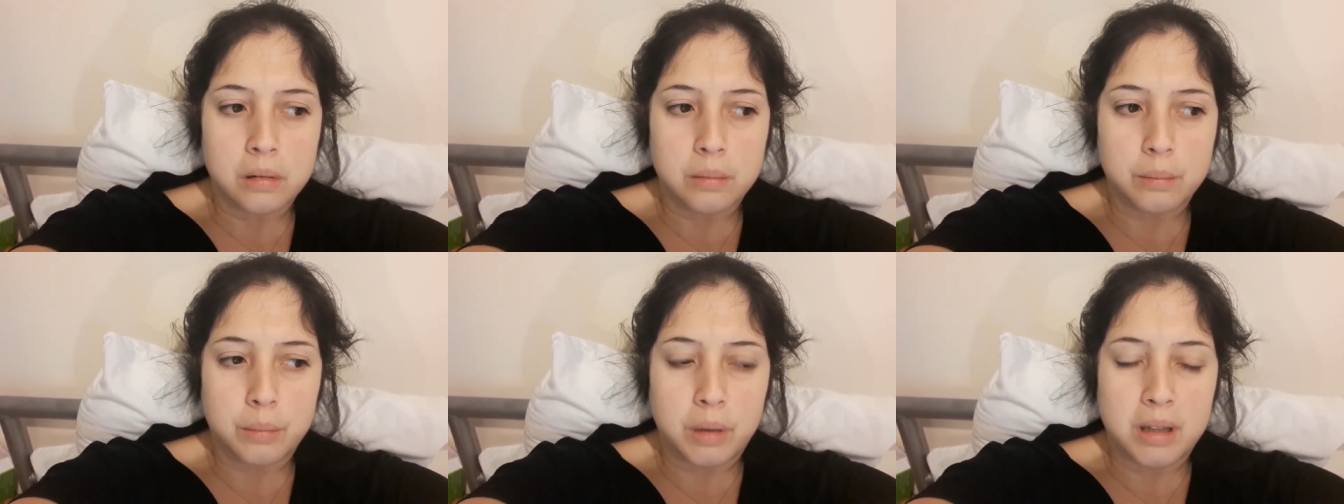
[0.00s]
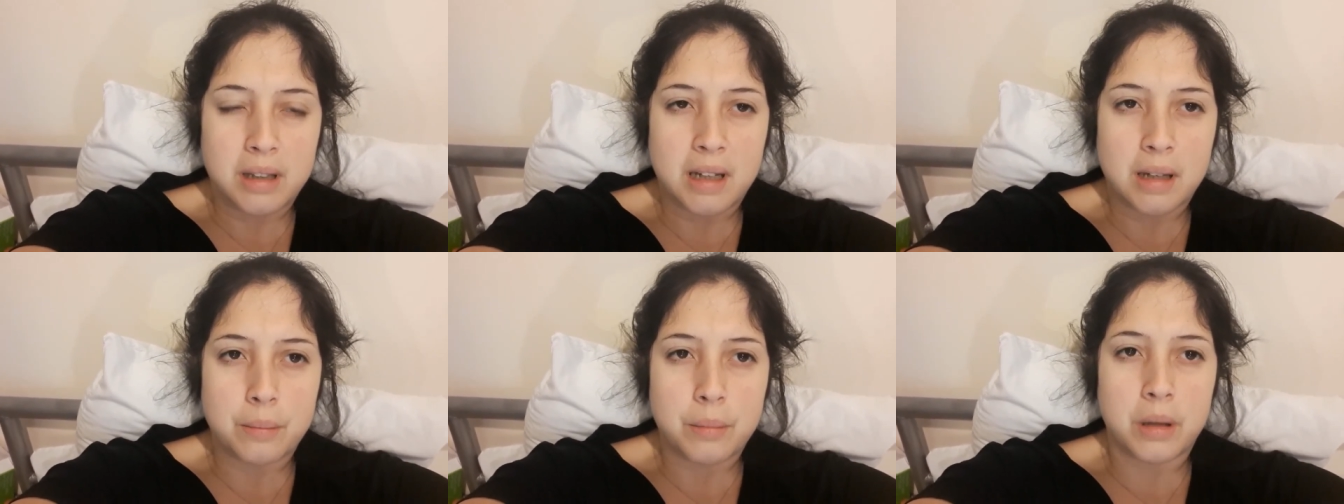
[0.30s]
My
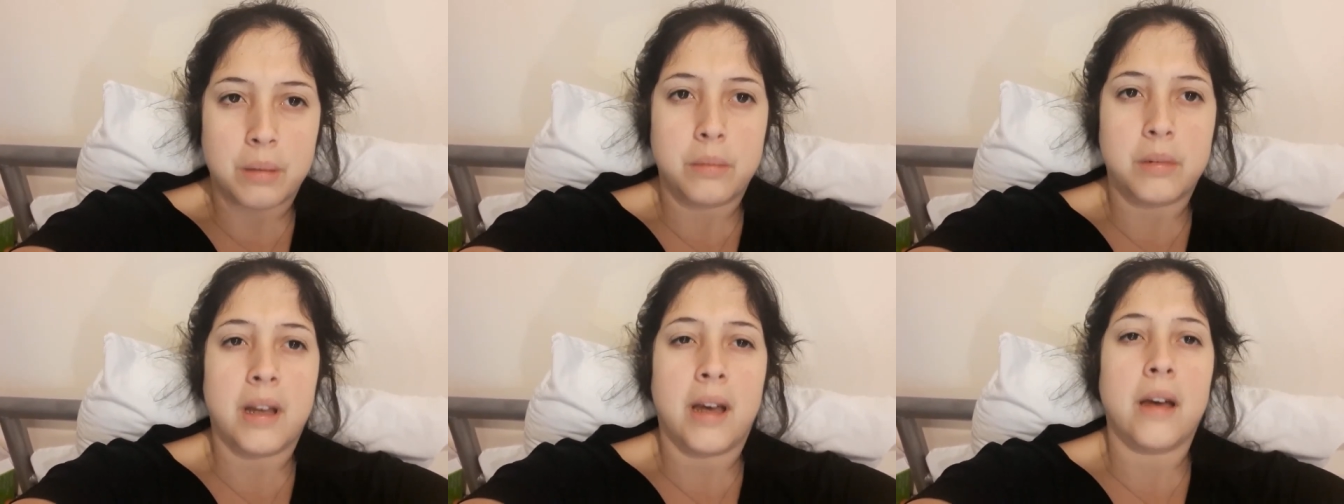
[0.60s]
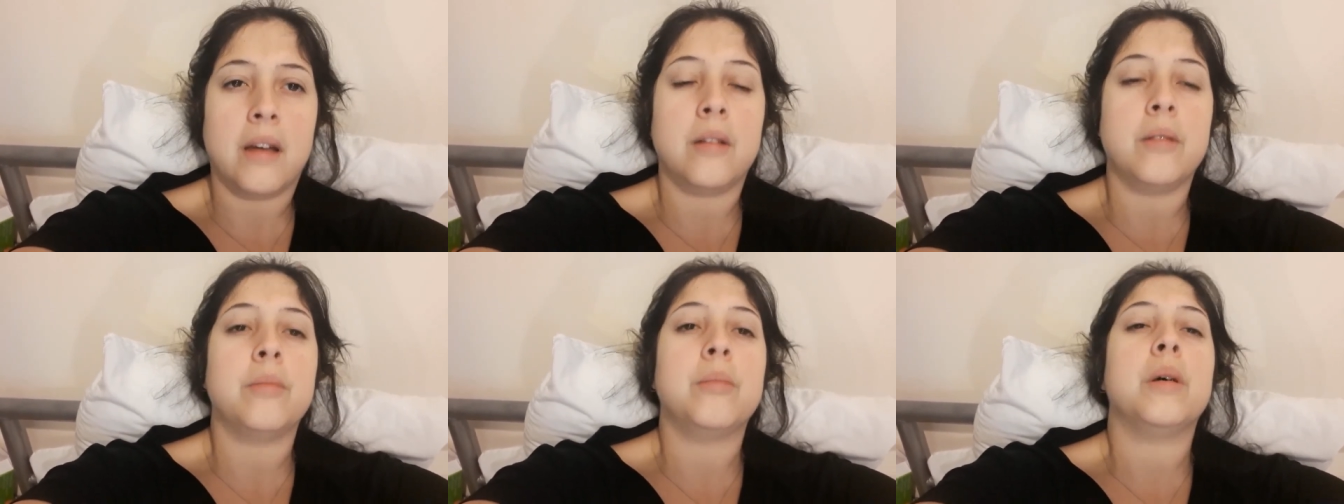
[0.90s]

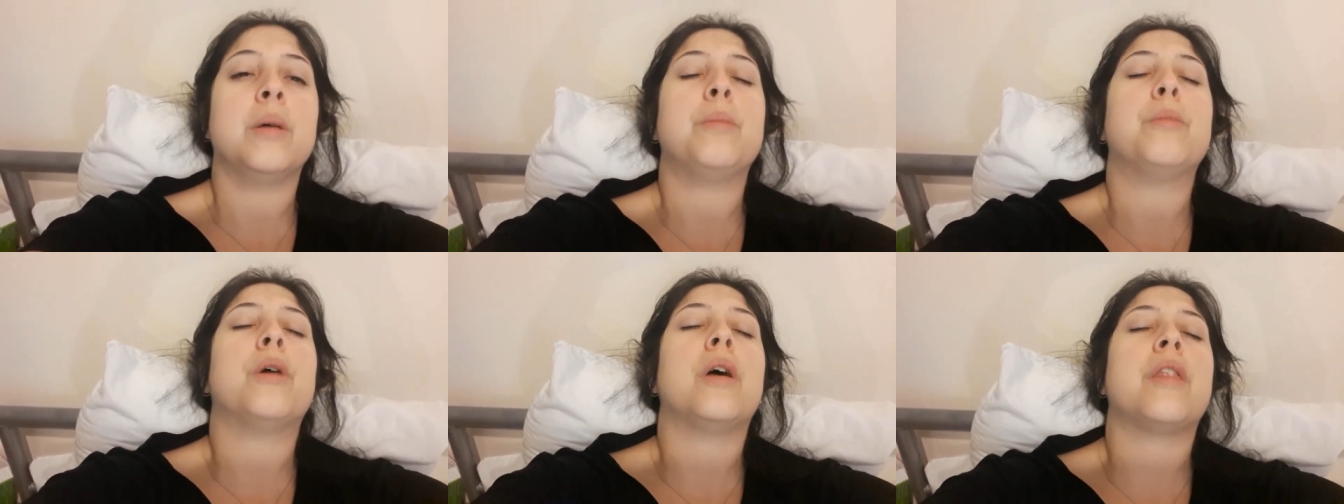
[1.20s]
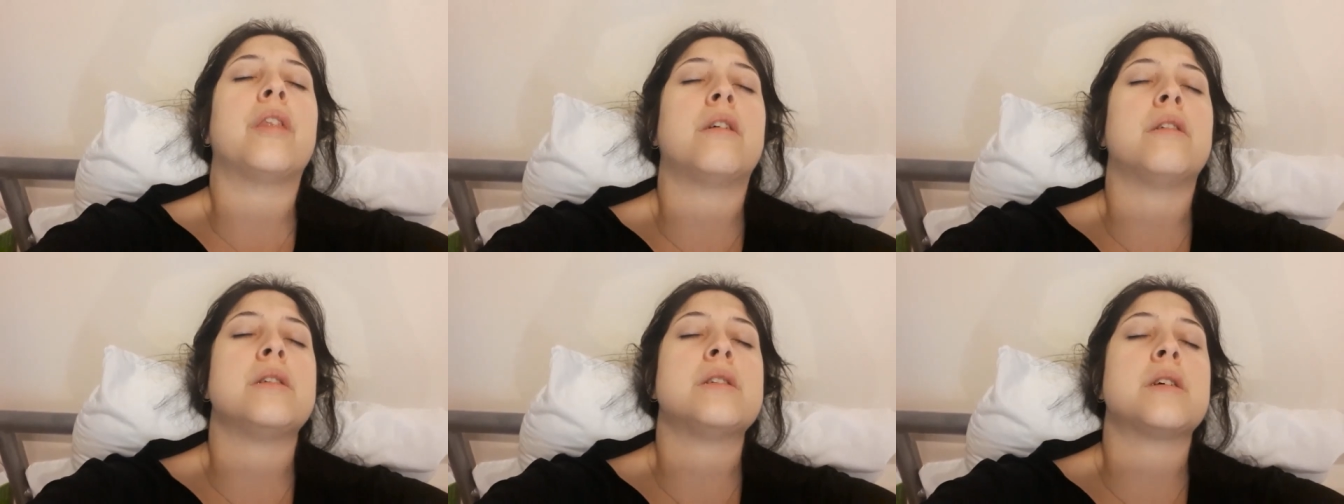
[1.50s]

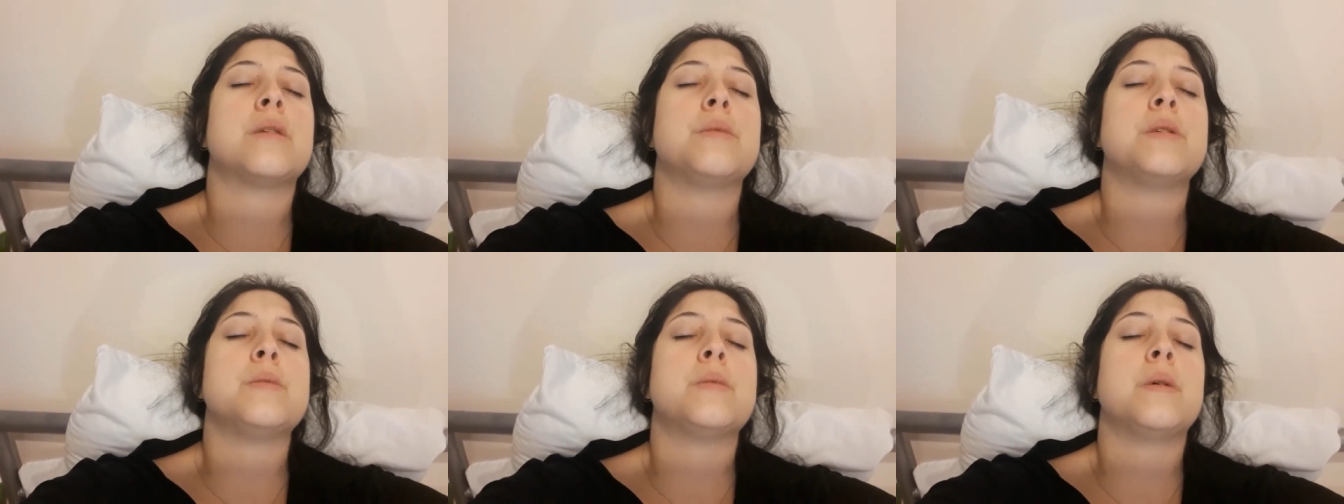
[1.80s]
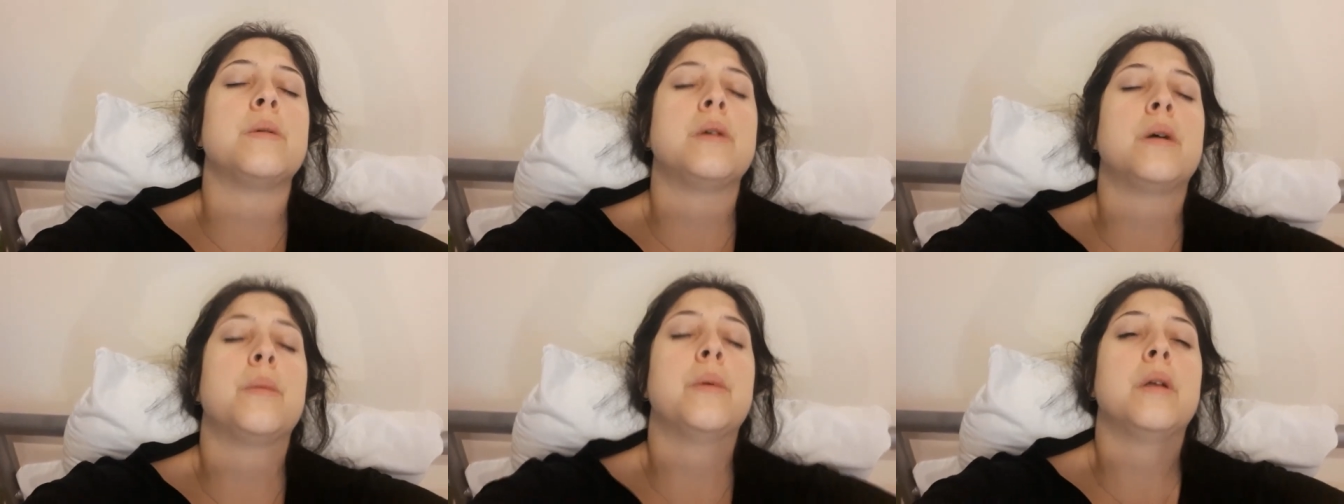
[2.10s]
brother is coming to
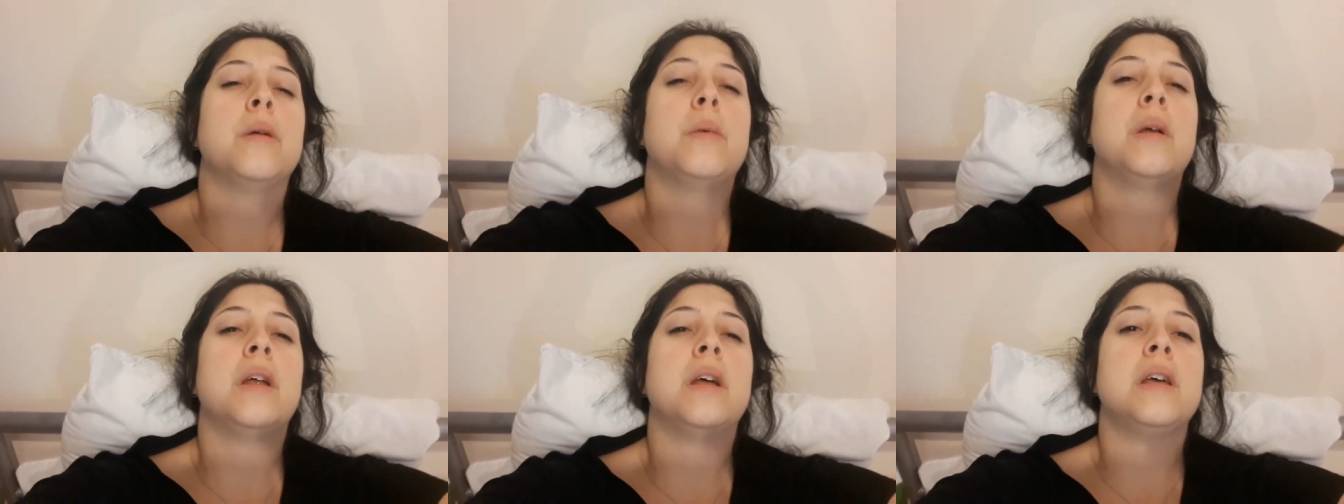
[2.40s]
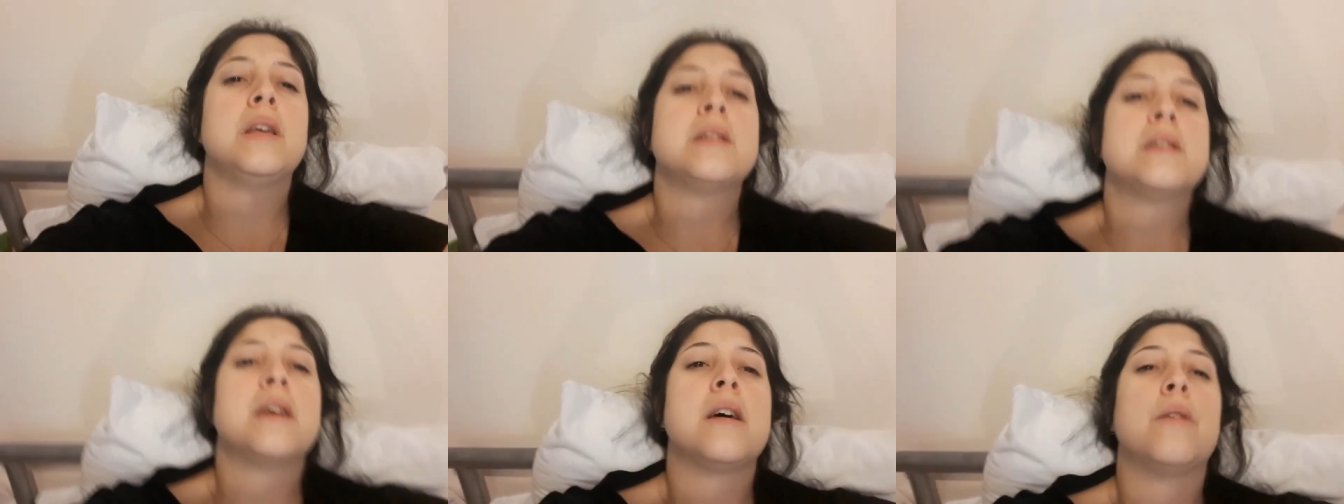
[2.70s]
pick me up in a minute.
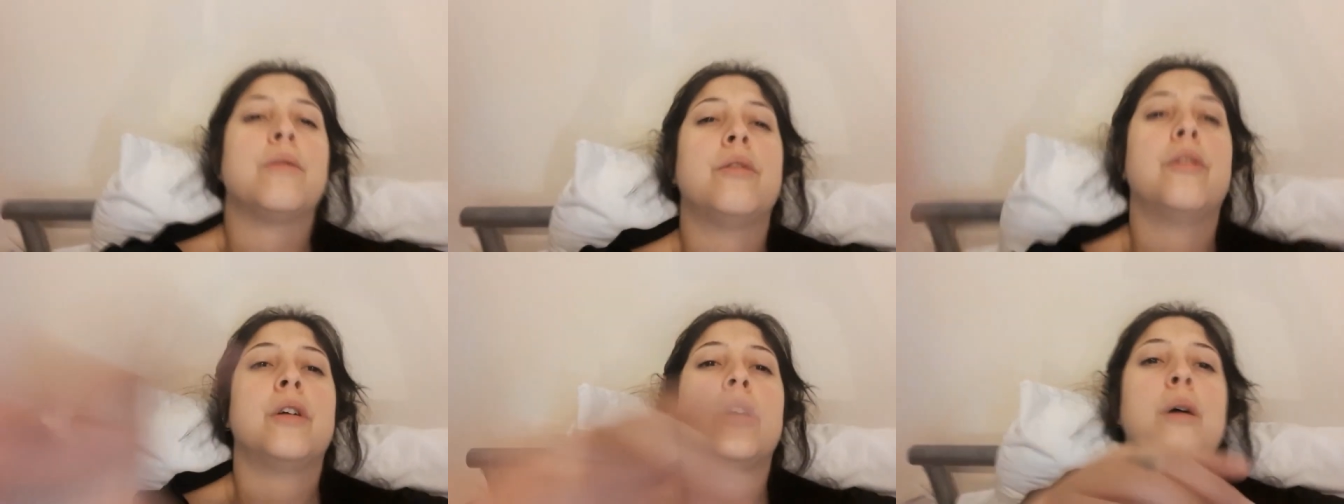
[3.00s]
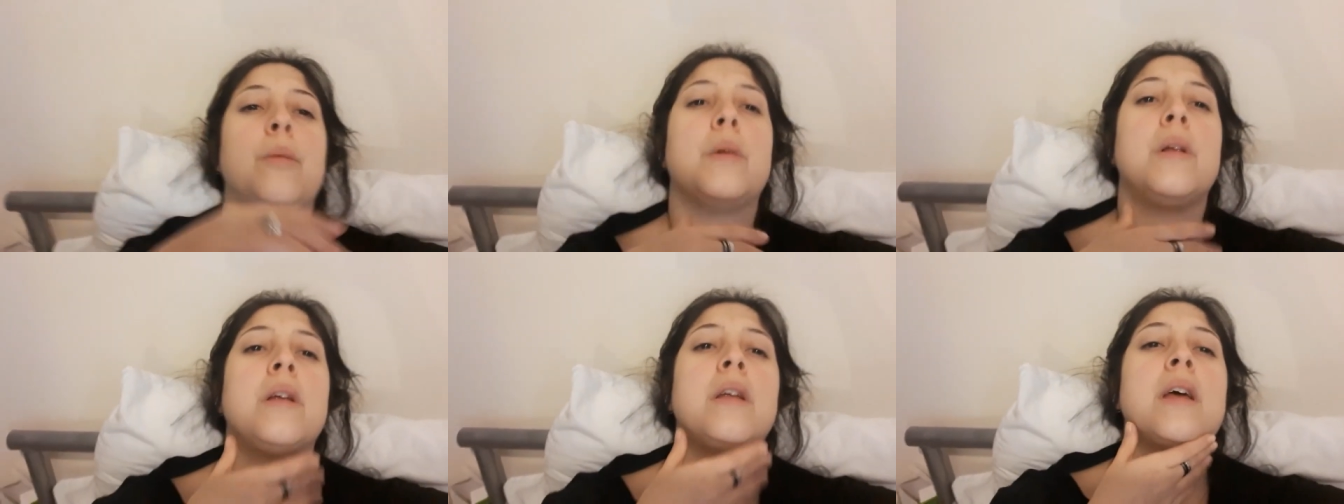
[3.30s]
He's down for a
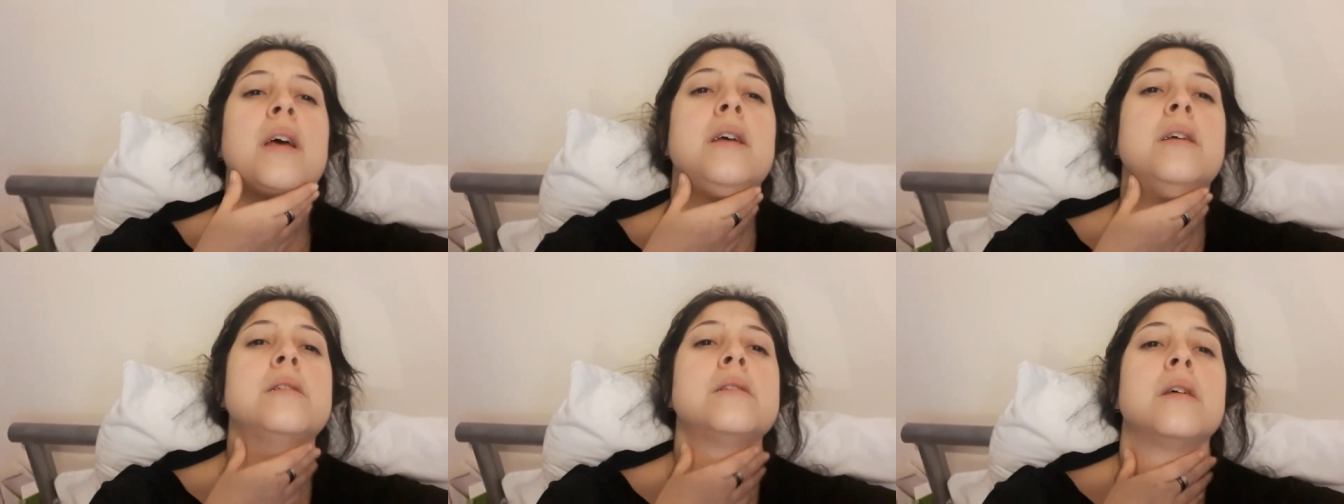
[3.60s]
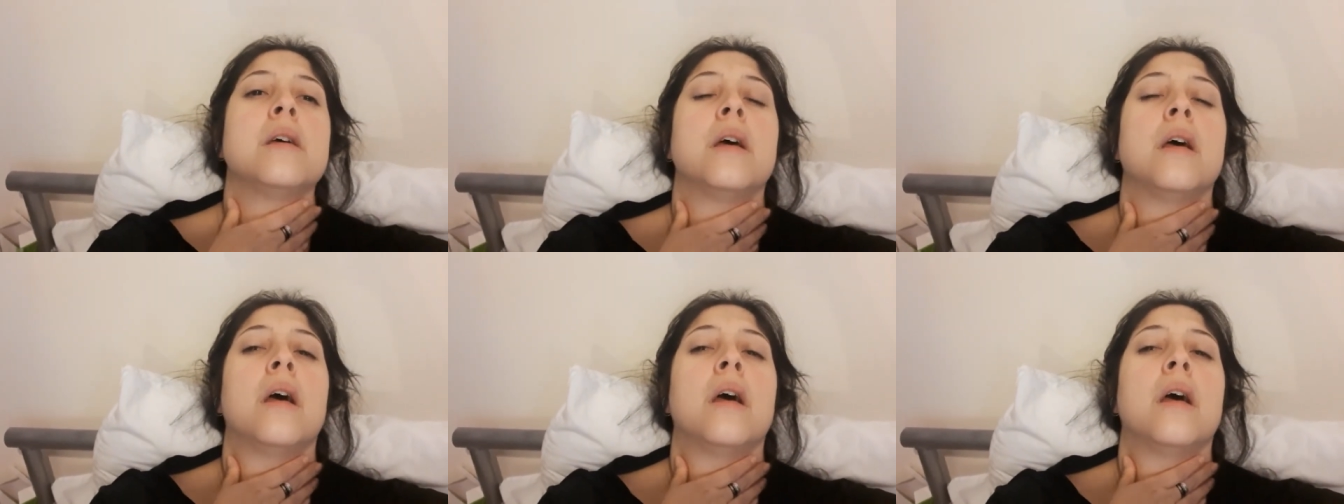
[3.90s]
couple of days.